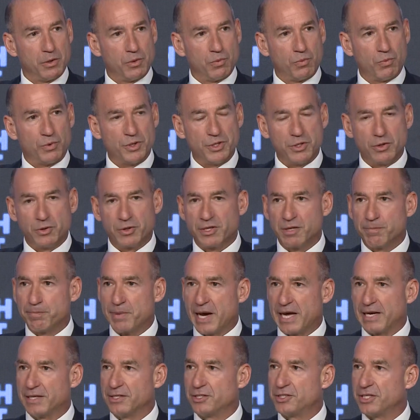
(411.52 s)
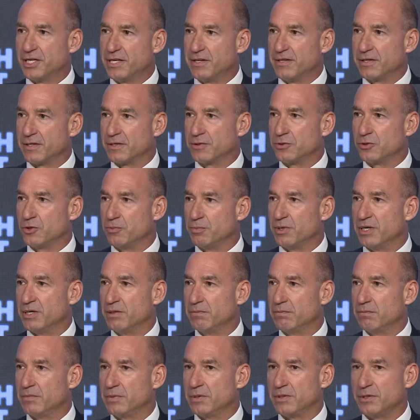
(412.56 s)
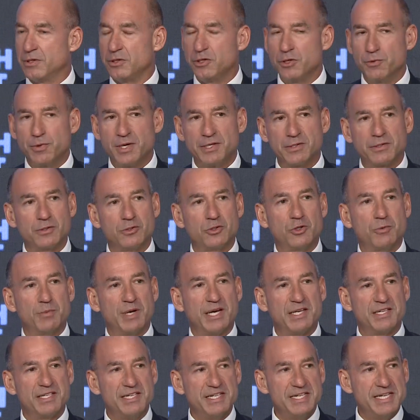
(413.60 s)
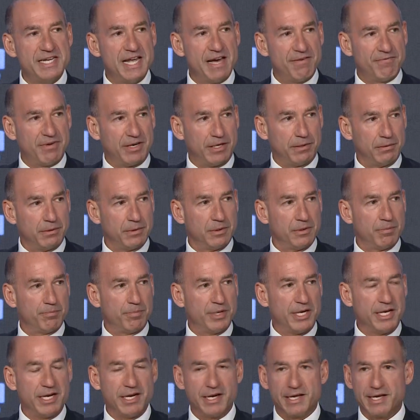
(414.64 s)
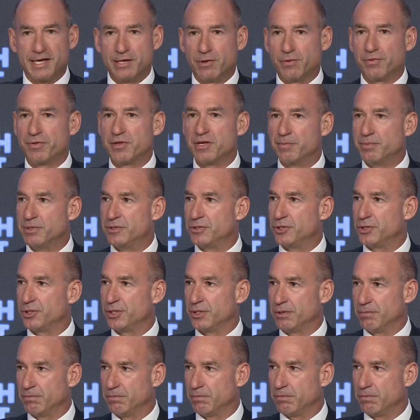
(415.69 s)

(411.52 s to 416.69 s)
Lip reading: When you look at the balance sheet of the consumer, the US consumer has never been in a healthier position.